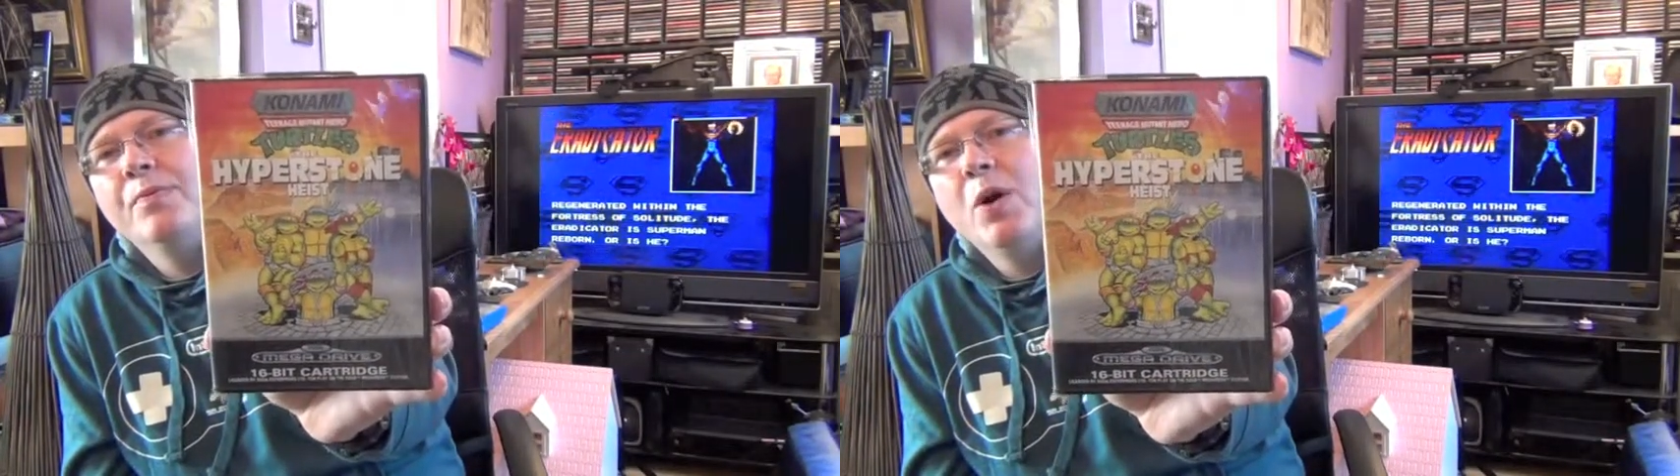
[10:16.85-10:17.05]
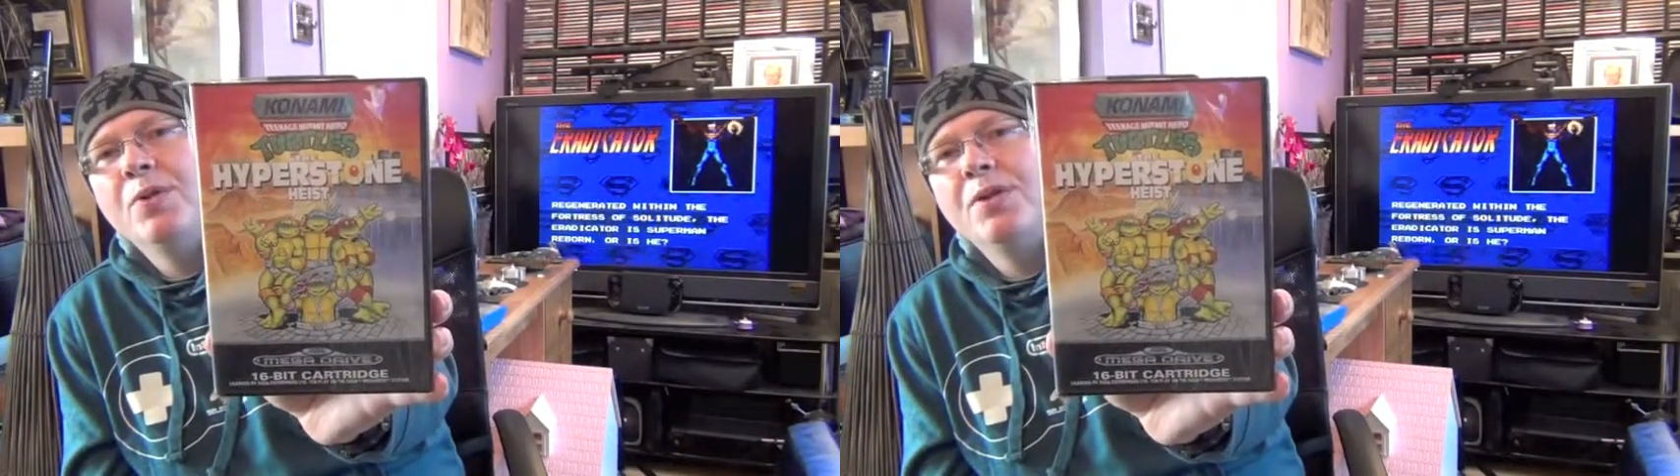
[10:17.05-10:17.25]

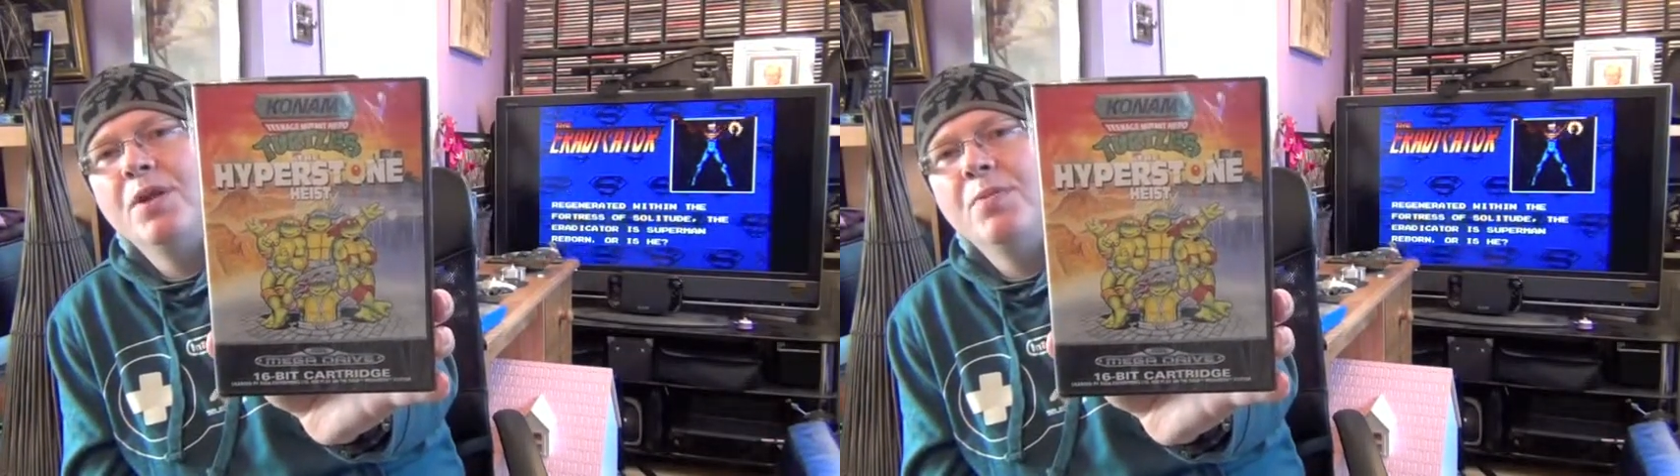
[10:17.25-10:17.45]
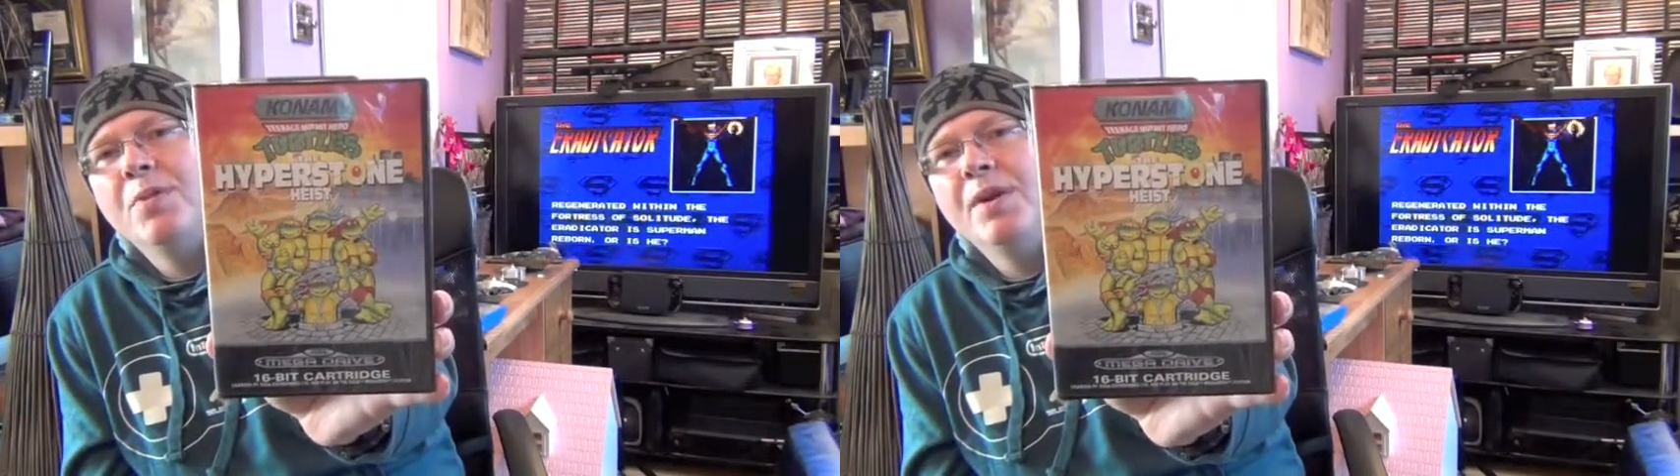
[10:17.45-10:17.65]

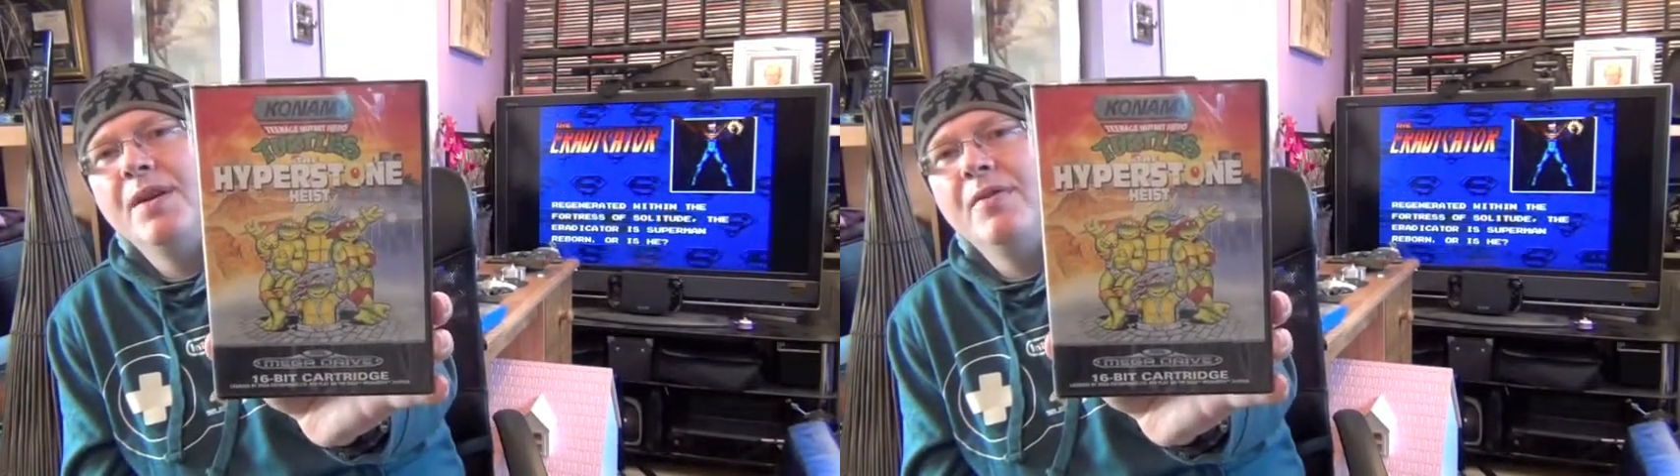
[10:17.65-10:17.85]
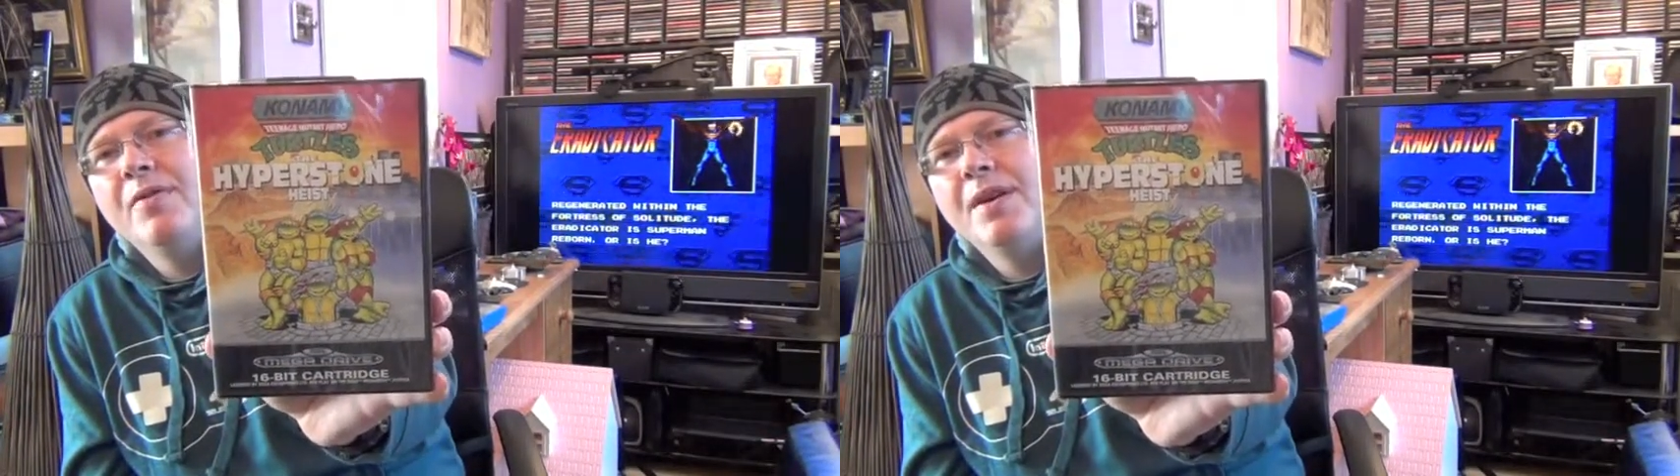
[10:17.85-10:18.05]
and
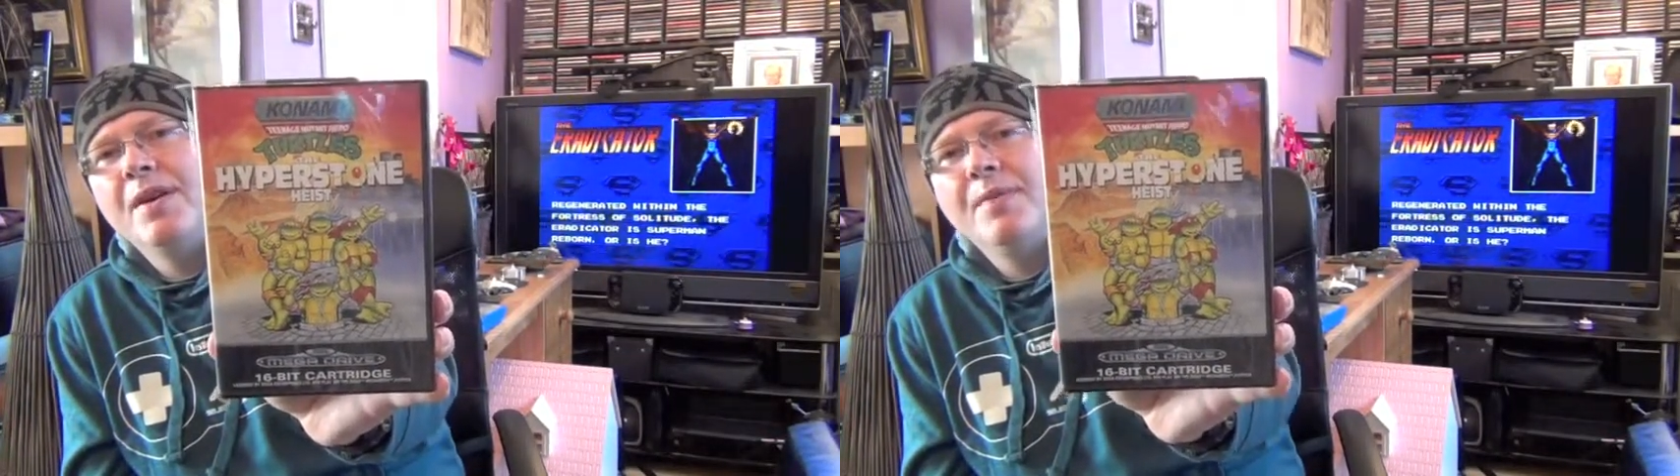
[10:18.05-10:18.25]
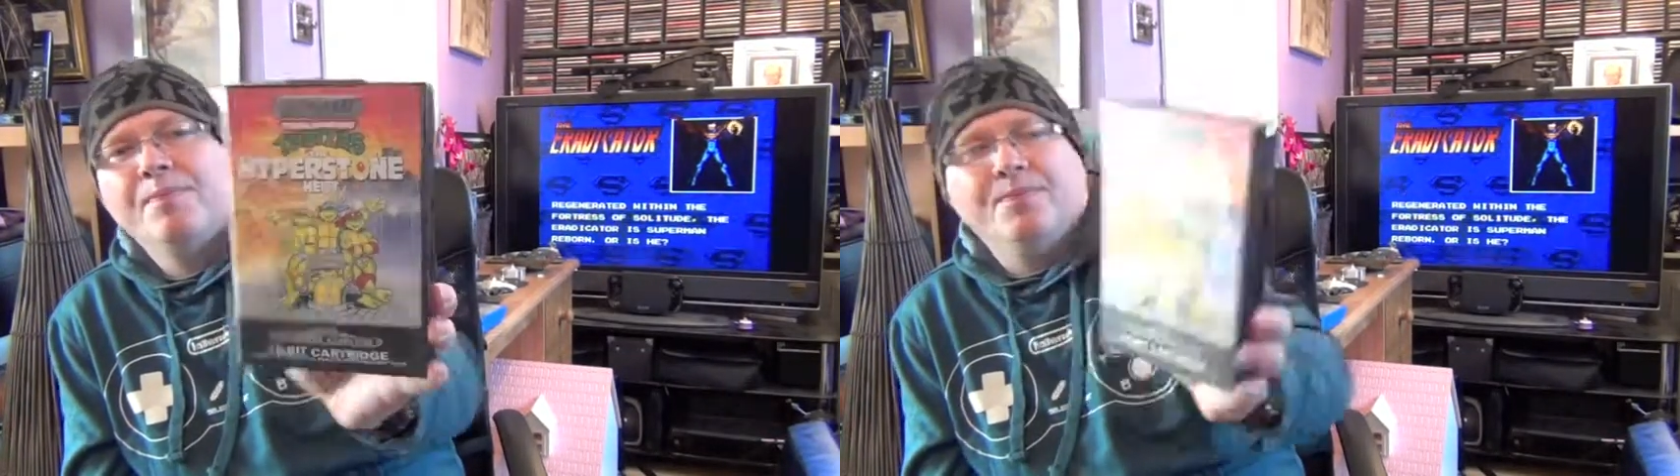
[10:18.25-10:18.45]
Complete, great
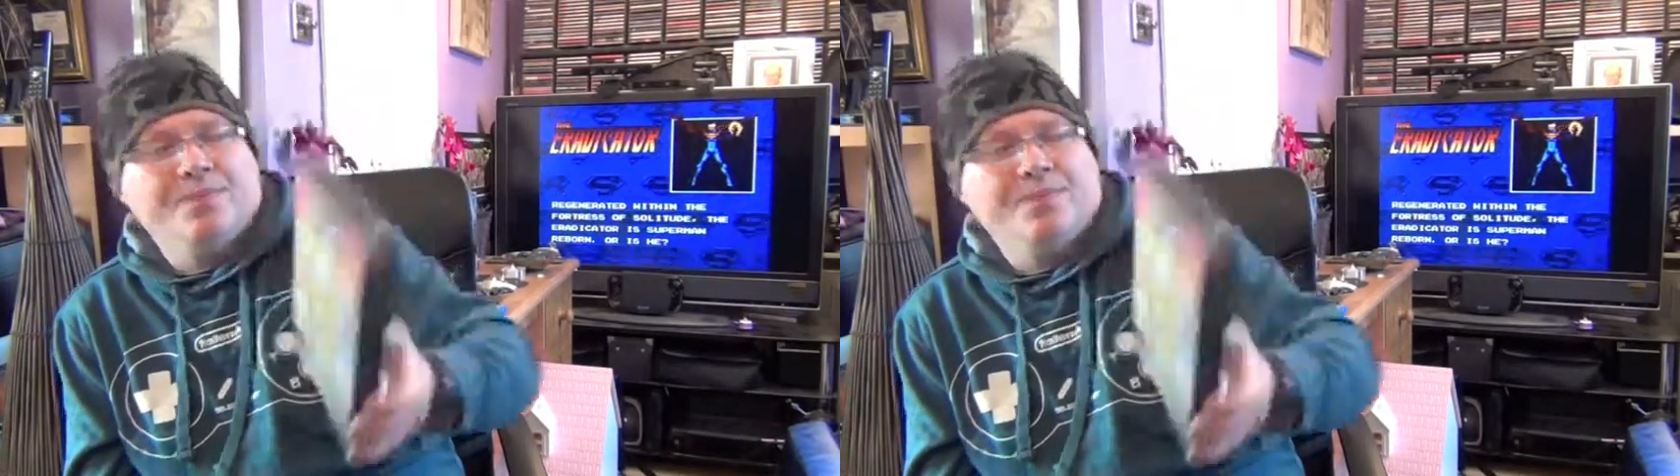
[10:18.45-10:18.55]
game.